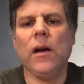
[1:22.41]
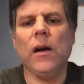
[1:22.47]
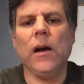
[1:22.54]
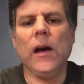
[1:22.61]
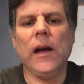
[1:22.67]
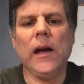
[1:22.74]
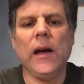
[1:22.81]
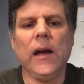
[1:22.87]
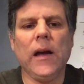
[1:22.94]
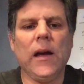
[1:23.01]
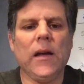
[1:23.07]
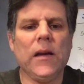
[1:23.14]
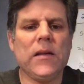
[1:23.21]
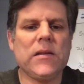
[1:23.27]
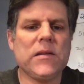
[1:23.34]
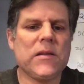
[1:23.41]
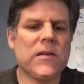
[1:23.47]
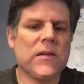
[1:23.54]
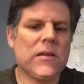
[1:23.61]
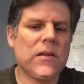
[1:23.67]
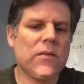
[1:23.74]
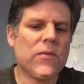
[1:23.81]
and it's
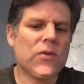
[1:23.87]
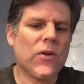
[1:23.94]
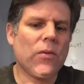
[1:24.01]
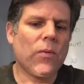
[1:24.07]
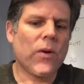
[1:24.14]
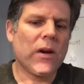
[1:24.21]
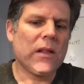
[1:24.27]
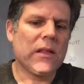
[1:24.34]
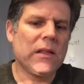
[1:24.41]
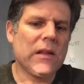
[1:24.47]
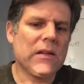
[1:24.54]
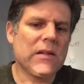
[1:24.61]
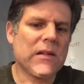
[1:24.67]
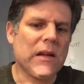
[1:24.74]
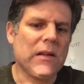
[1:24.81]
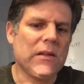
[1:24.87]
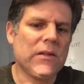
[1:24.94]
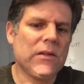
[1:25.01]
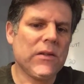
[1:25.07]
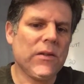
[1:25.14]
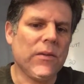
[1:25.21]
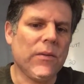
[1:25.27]
sort of worn at this end
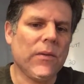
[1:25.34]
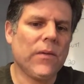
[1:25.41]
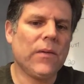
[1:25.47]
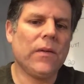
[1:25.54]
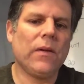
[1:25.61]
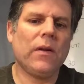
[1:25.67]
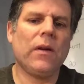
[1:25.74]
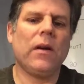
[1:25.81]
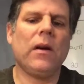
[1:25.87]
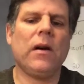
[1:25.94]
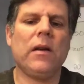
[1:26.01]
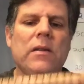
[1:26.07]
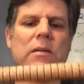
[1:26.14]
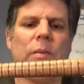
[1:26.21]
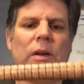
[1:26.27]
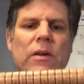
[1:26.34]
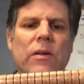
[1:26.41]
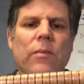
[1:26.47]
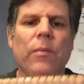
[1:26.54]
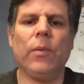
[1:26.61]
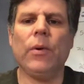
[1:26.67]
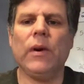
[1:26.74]
too. It's a bit
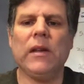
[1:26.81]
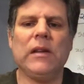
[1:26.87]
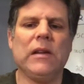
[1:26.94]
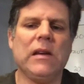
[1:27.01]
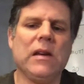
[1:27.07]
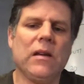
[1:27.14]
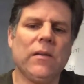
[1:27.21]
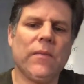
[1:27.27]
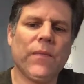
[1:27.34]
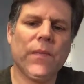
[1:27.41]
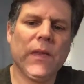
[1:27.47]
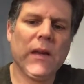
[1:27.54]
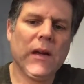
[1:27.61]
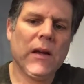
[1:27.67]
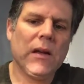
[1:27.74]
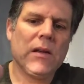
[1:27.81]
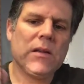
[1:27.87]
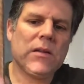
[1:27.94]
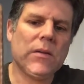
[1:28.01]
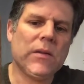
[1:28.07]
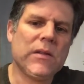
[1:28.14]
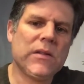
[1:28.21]
pointy,
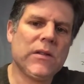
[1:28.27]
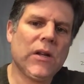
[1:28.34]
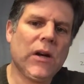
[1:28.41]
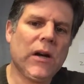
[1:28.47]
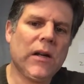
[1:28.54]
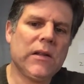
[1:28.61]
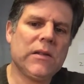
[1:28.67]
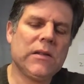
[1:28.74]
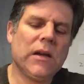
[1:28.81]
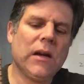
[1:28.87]
so it's not.